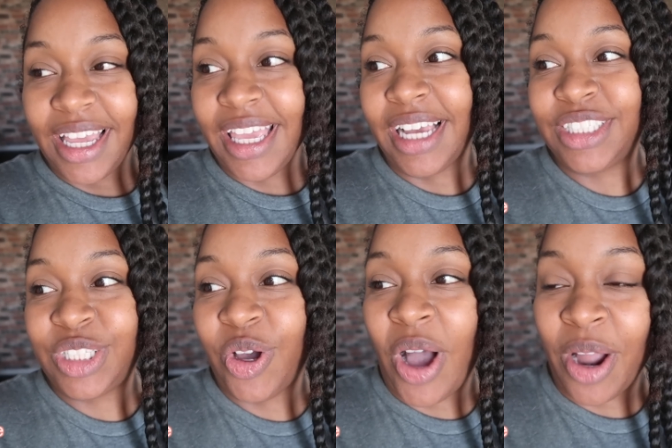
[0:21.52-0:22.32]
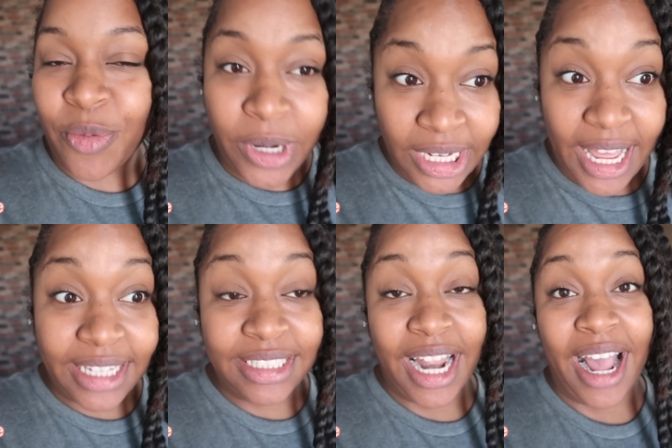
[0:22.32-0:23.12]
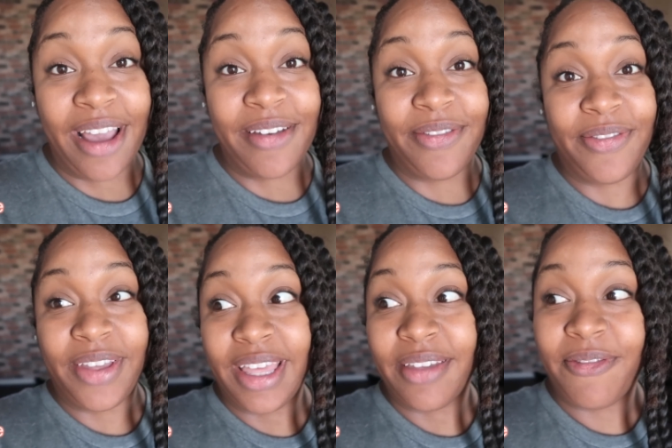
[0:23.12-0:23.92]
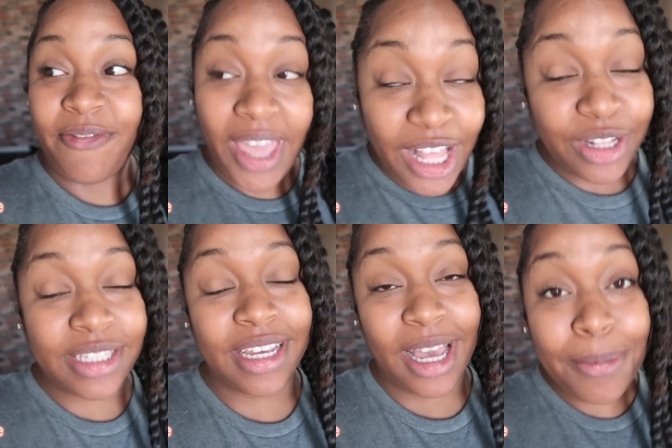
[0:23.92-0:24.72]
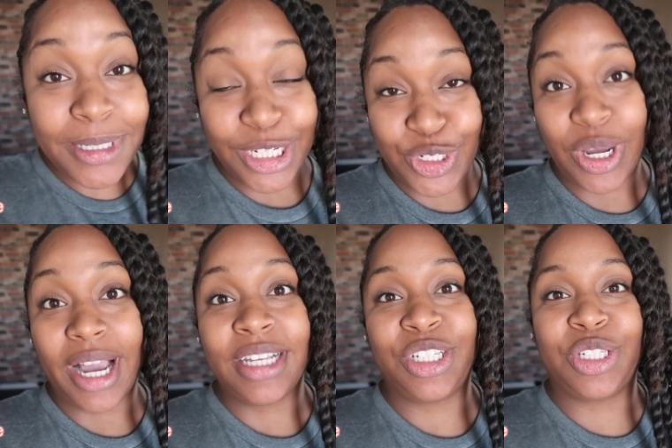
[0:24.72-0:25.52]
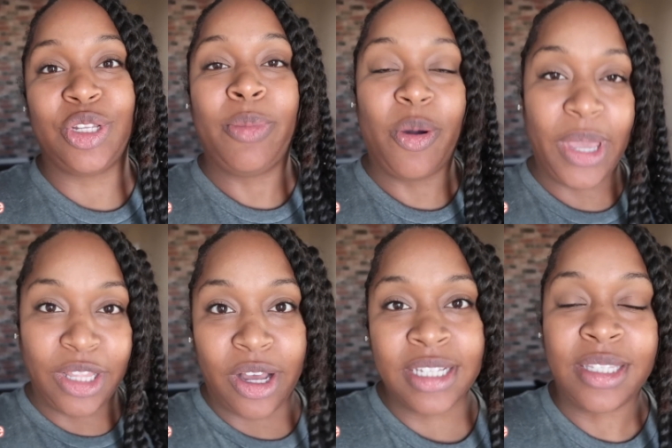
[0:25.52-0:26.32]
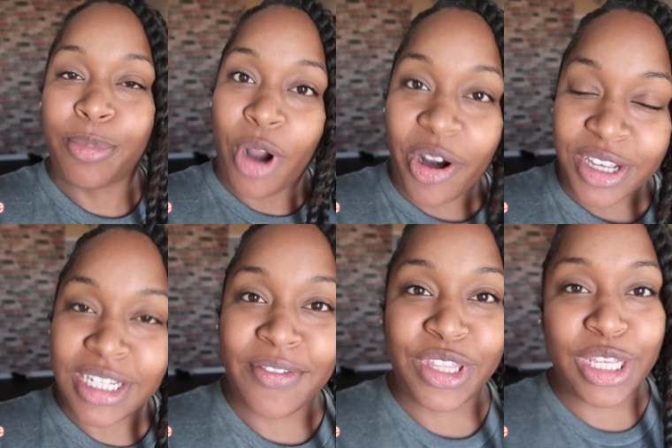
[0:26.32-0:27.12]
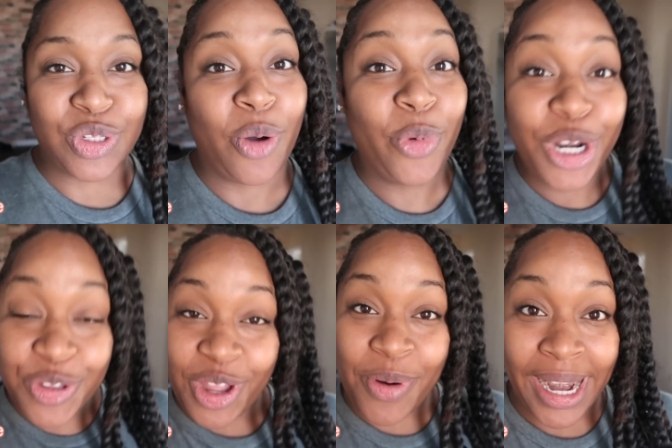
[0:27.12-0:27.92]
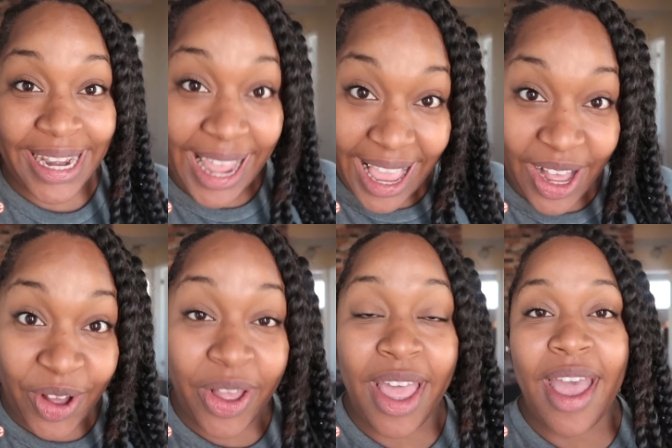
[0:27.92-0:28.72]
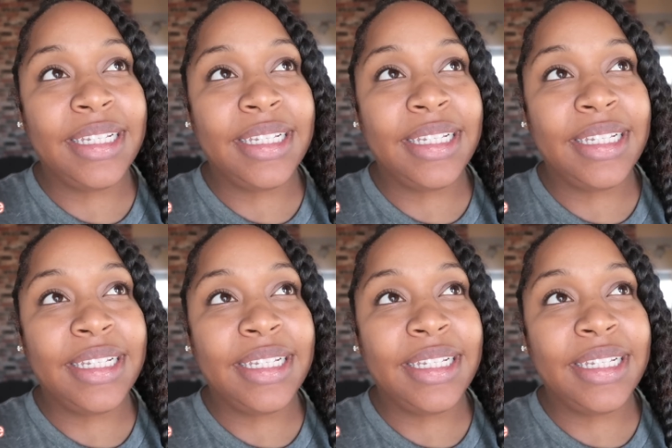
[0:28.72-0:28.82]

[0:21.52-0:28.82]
Yeah, so I realized that I've failed to update you guys just on my weight loss and the progress and everything. So I want to do that right now.